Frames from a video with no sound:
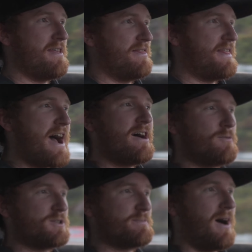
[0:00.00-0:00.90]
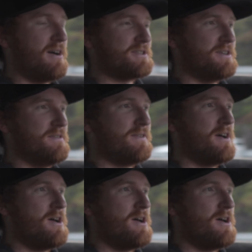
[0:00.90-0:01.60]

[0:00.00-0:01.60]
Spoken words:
and that responsive